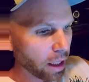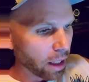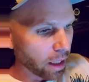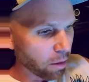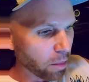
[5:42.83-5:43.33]

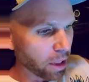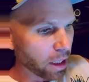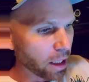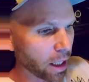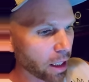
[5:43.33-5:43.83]
and have been
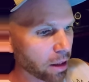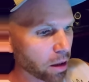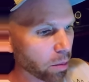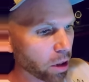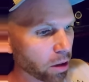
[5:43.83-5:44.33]
denied
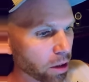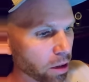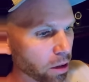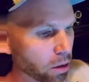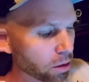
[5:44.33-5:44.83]
the ability
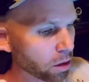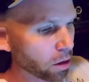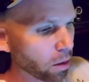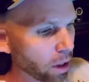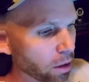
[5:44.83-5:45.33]
to do
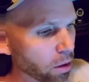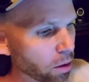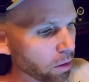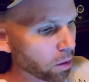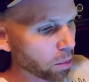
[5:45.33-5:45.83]
so at
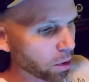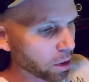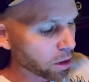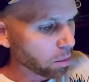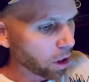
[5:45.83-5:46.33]
two different
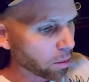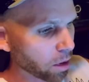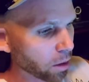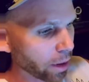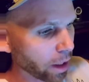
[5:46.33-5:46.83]
police
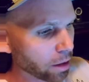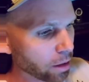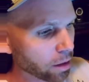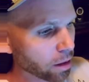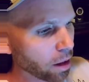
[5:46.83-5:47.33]
department
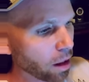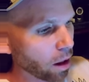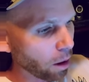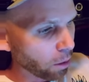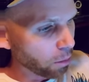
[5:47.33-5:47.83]
locations
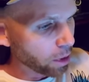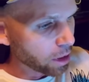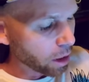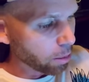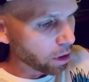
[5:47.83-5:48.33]
on three
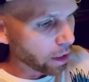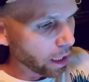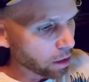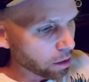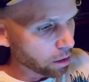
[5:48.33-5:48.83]
separate
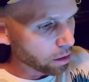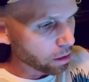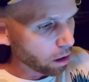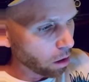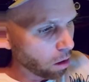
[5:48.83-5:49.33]

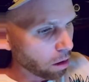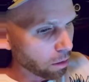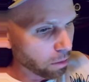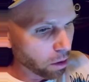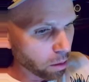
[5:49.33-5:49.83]
occasions, all
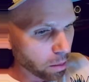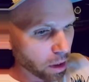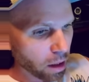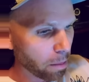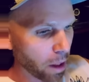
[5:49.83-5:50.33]
on film.
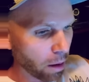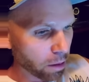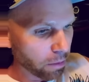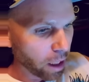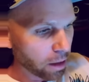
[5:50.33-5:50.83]
I
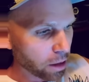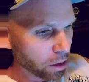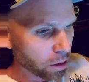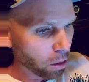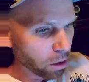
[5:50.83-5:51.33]
was finally
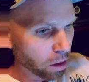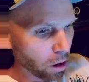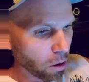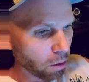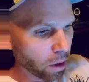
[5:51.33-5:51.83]
just told to
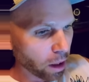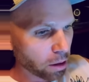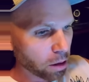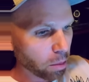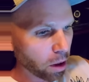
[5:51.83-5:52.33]
call the
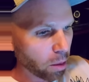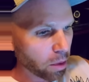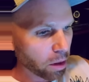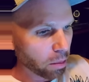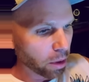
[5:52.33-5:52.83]
records
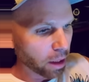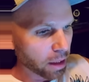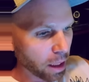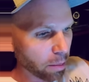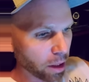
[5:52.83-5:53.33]
department, but
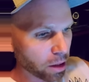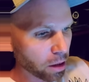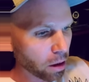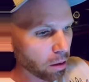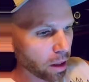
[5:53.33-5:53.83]
as I
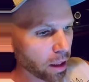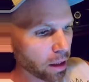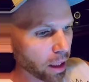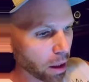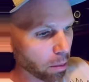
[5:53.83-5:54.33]
mentioned
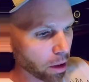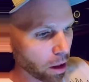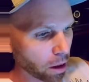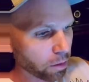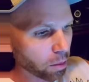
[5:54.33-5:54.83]
already, I am
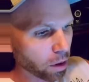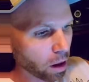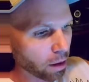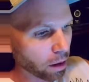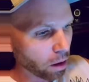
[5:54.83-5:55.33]
blocked from
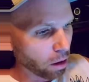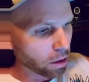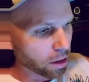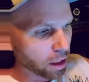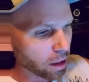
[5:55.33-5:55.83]
calling
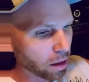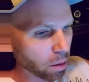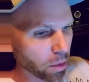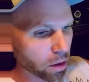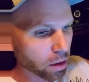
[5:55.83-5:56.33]
all city
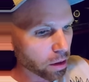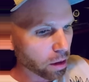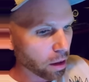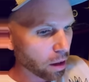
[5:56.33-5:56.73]
numbers.